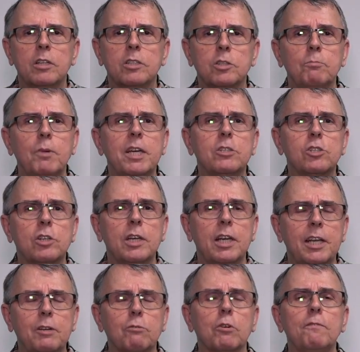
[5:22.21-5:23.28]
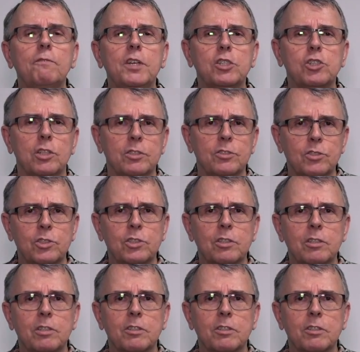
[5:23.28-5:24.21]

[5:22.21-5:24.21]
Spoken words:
to make any revisions